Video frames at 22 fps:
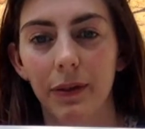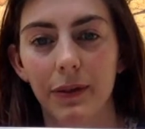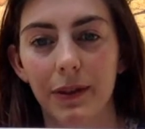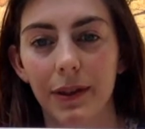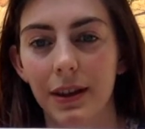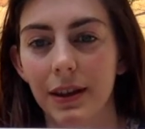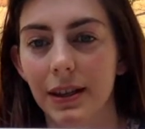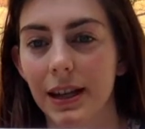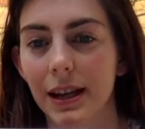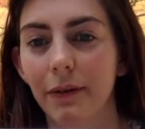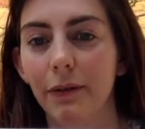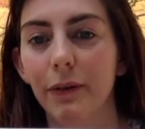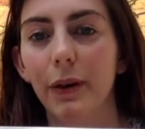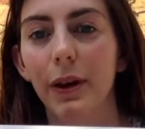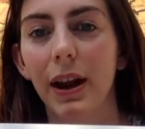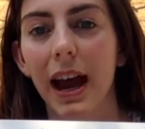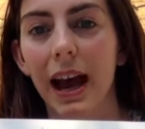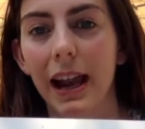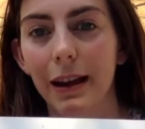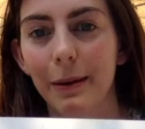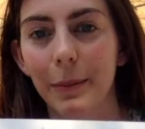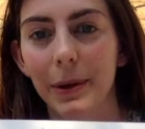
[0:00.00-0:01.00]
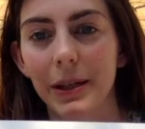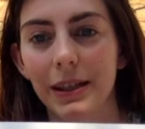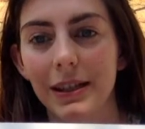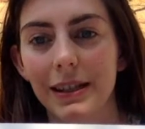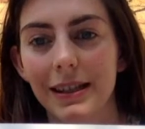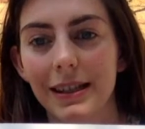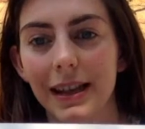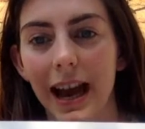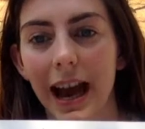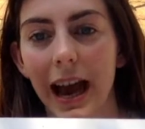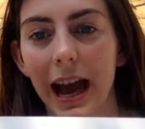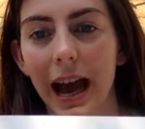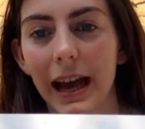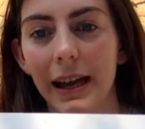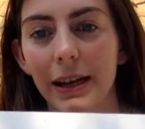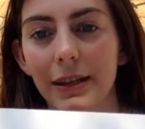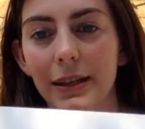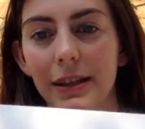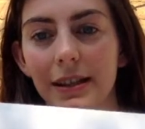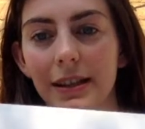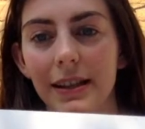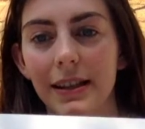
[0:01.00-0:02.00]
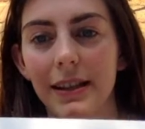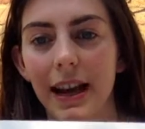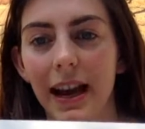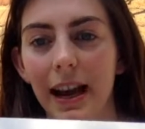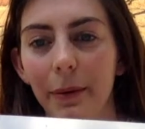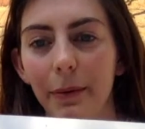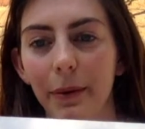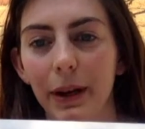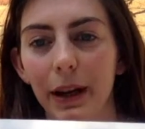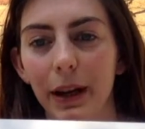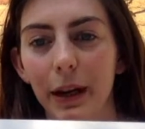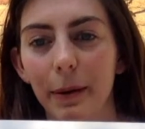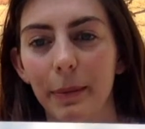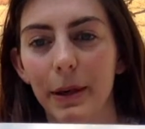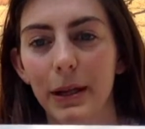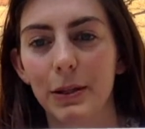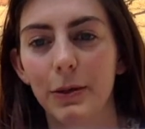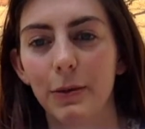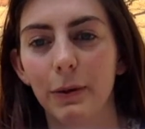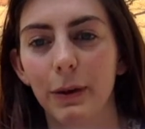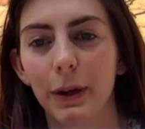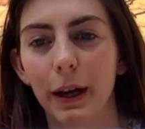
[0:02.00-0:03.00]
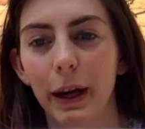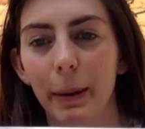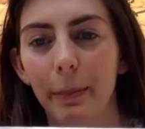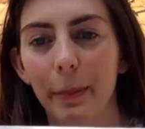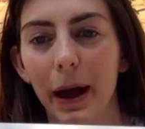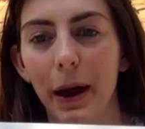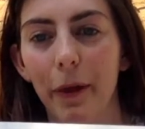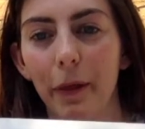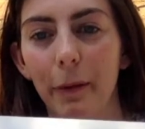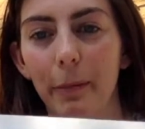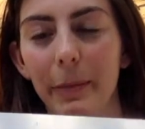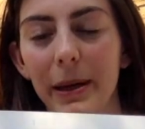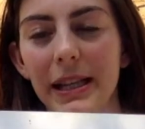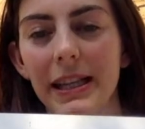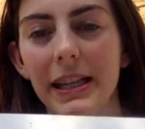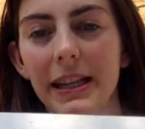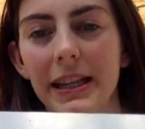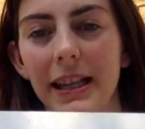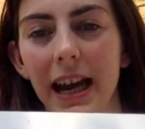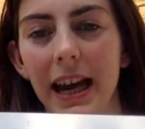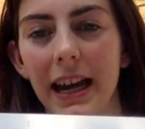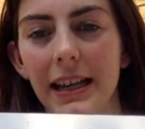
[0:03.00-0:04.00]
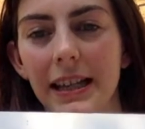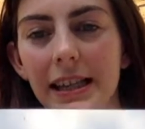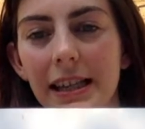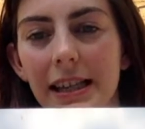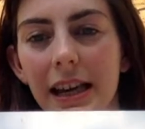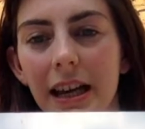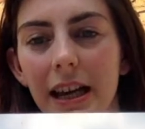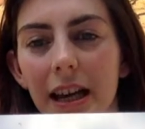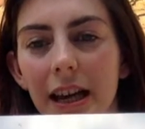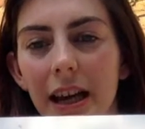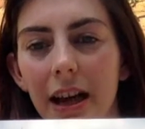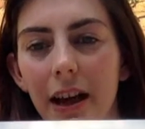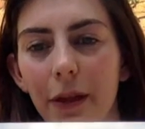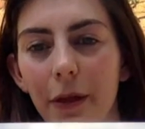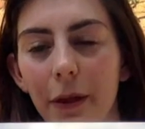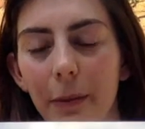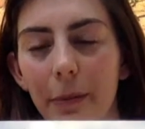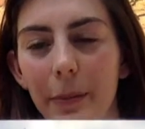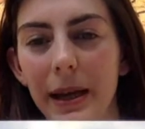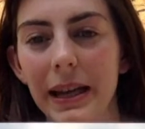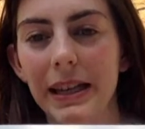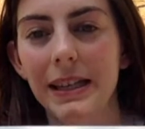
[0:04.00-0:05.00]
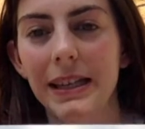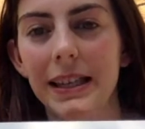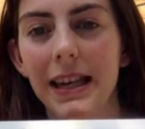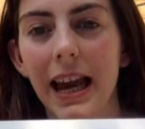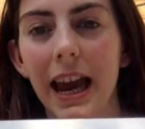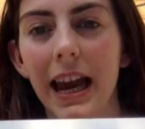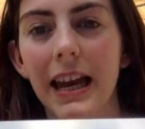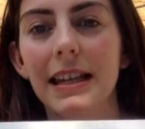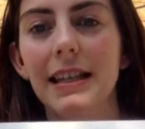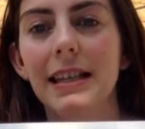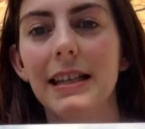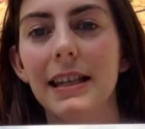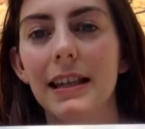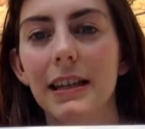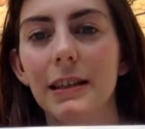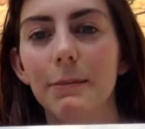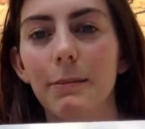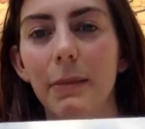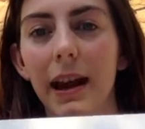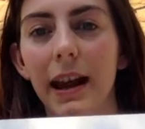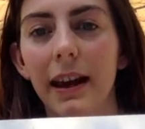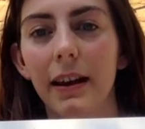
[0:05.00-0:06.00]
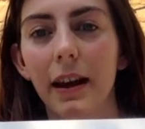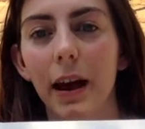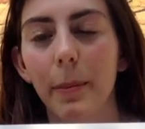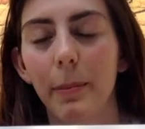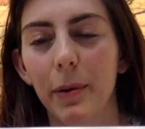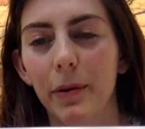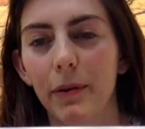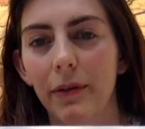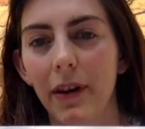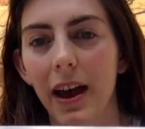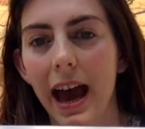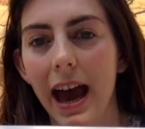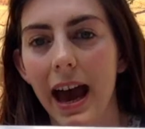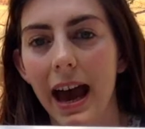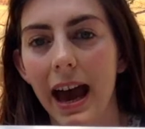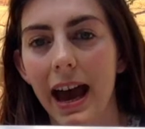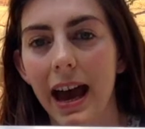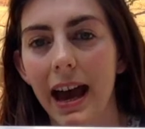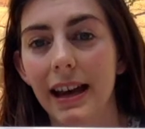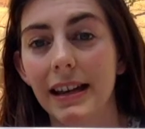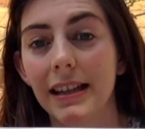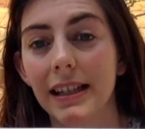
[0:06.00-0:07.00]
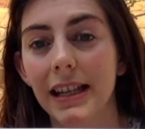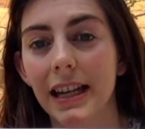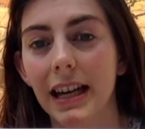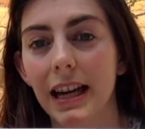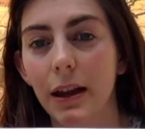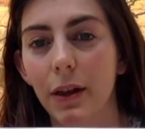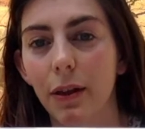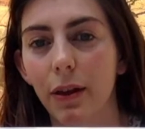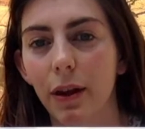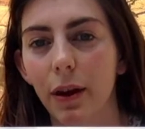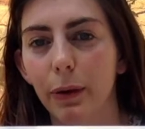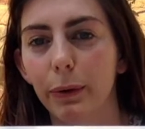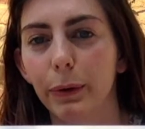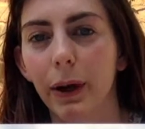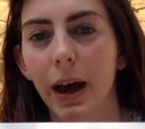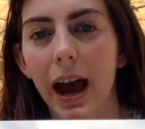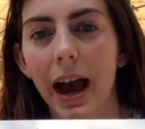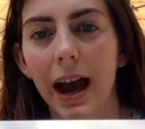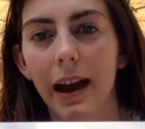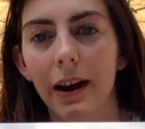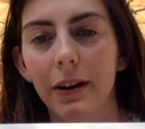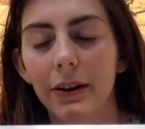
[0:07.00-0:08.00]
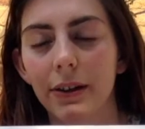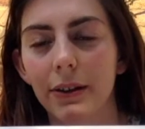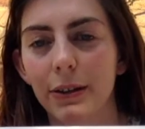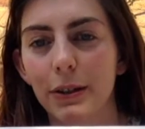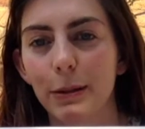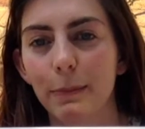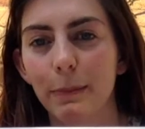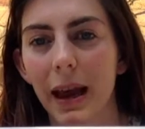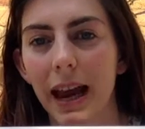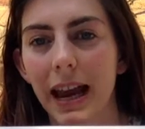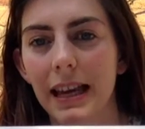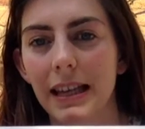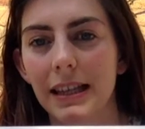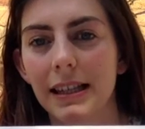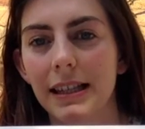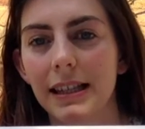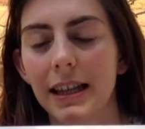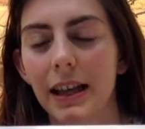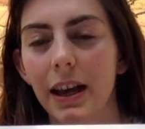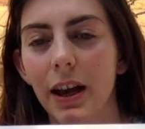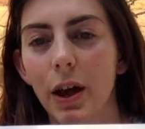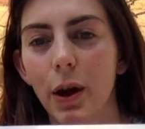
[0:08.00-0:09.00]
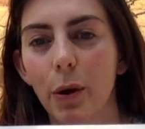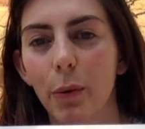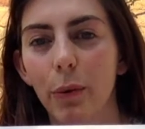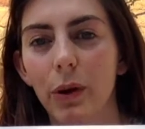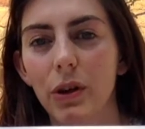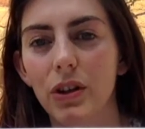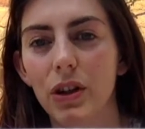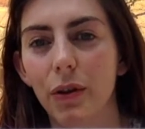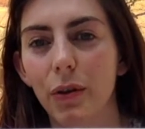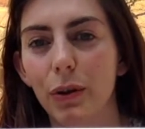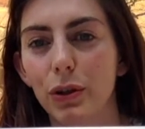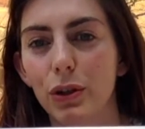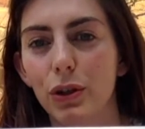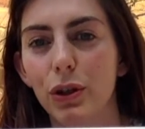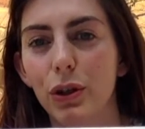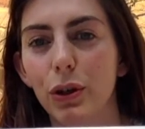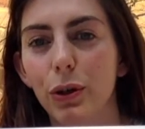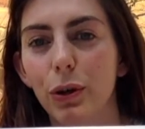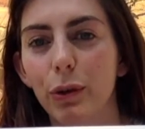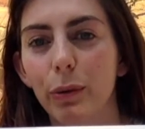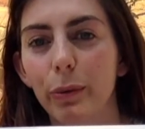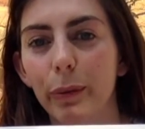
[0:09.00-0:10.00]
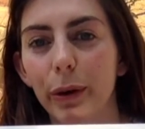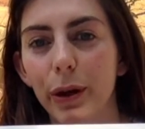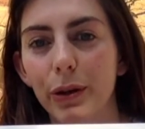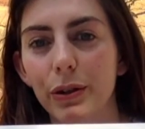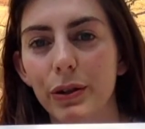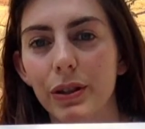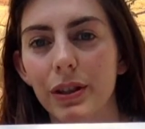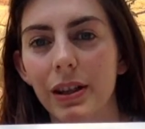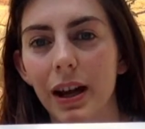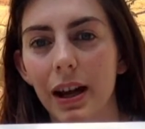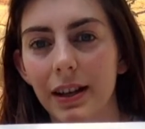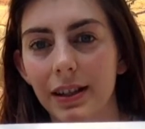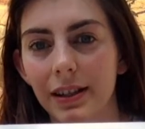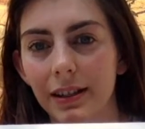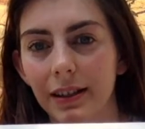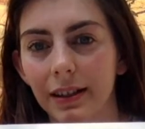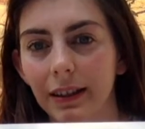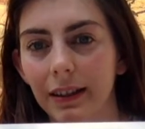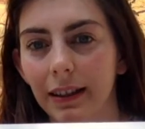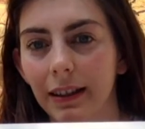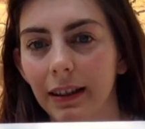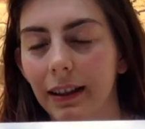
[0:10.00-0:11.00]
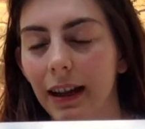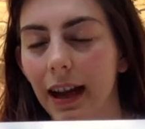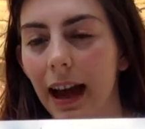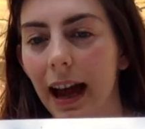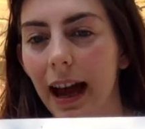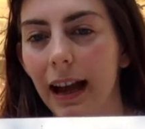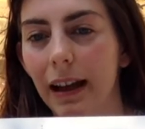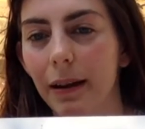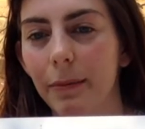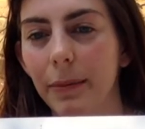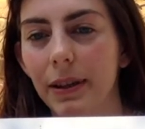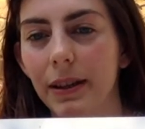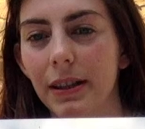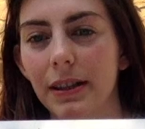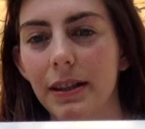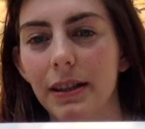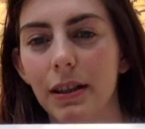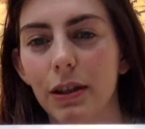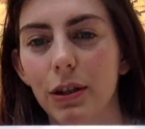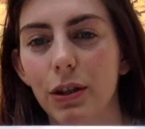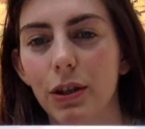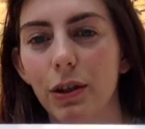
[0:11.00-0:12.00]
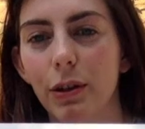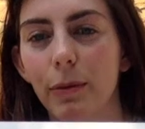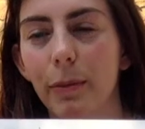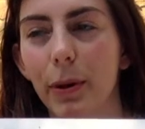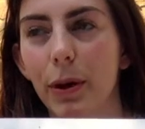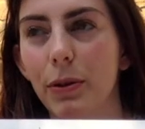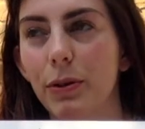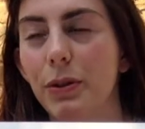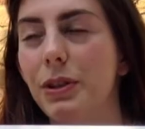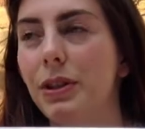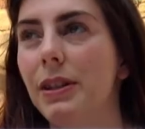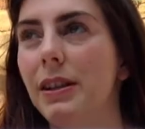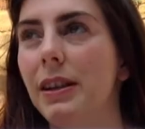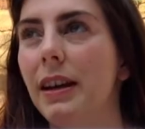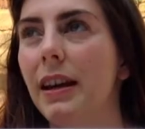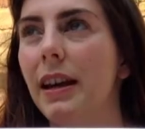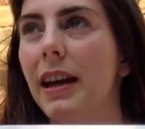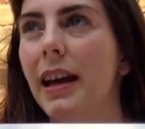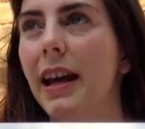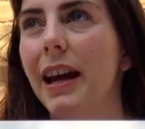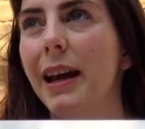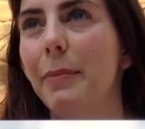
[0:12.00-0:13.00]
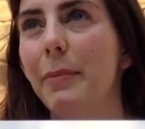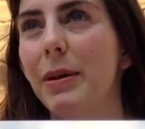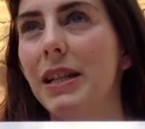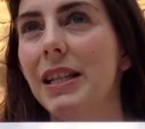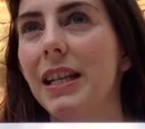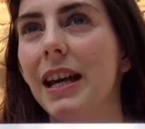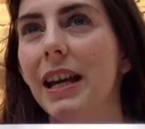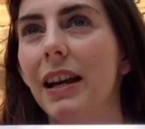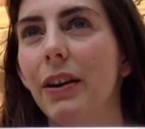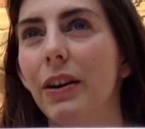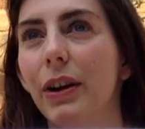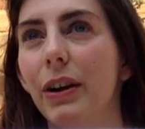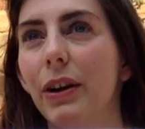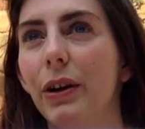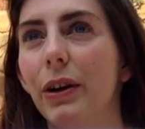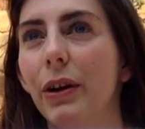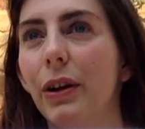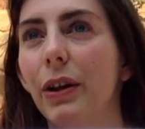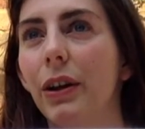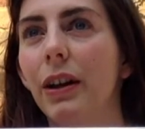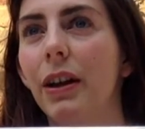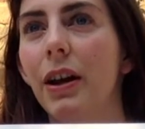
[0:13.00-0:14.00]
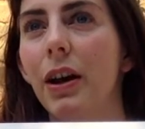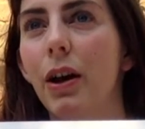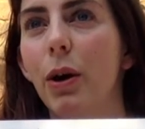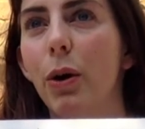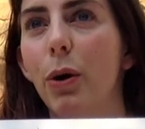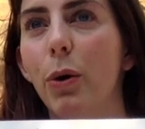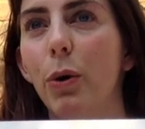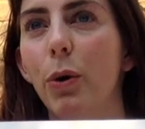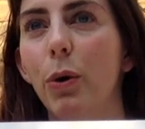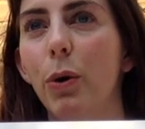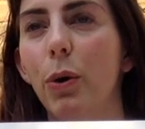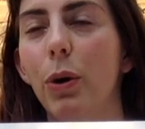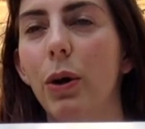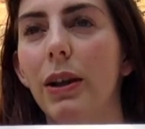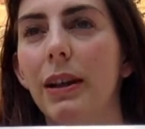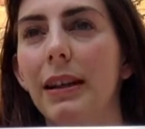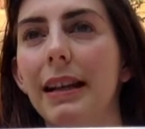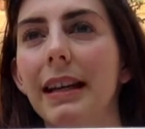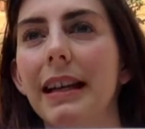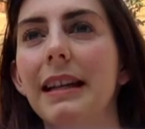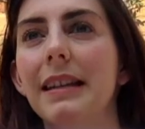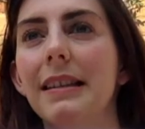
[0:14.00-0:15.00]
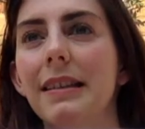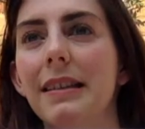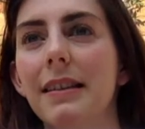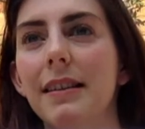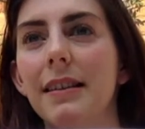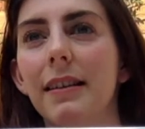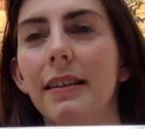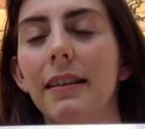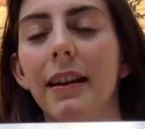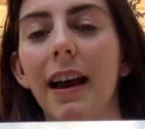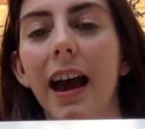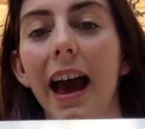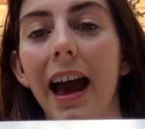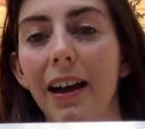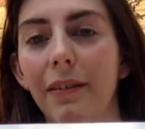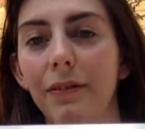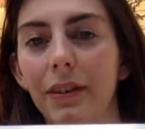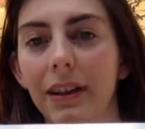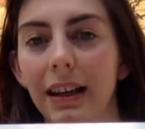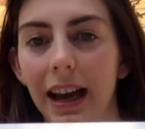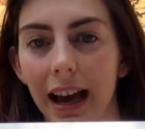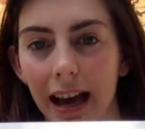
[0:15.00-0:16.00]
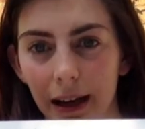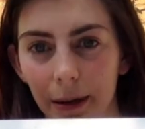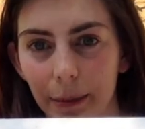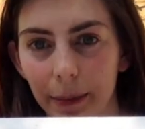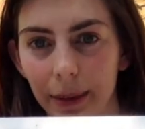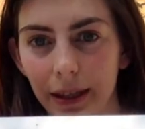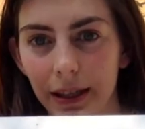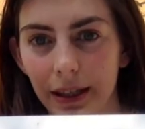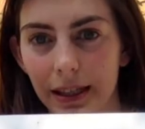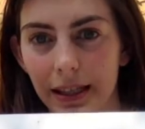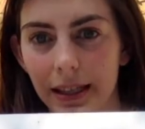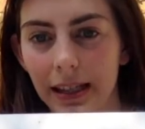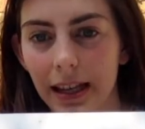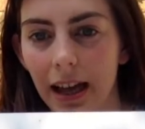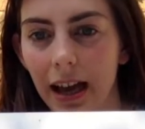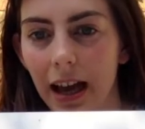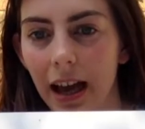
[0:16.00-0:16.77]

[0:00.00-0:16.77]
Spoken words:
the different elements. And today we're going to be talking about the bitter taste. The bitter taste is made up of air and ether, or air and space, which are the 2 most subtle elements, the 2 most immaterial or least heavy elements.